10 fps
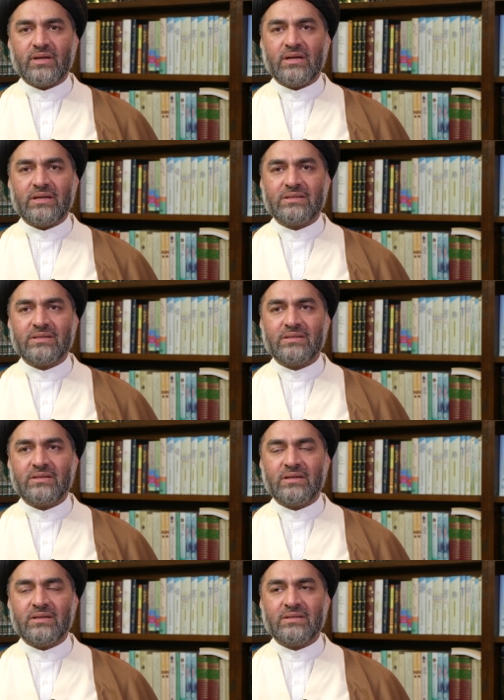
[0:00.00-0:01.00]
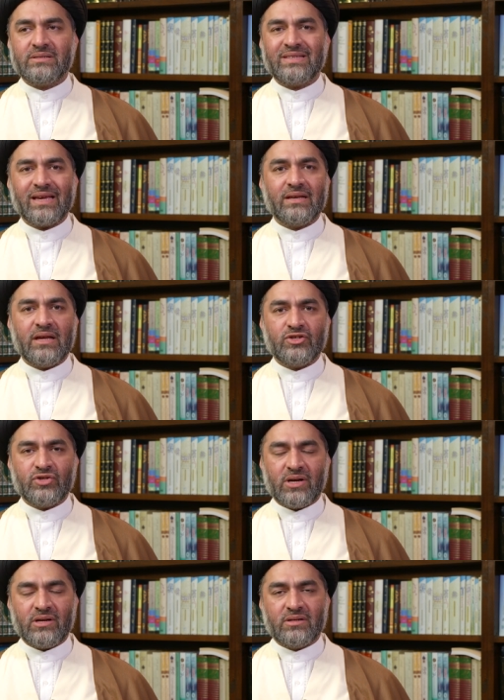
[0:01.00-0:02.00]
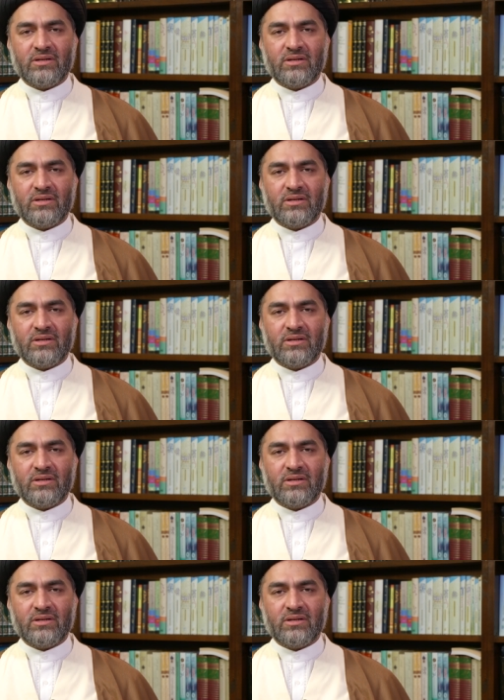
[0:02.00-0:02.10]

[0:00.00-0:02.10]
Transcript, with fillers: and uh, in second Hijrah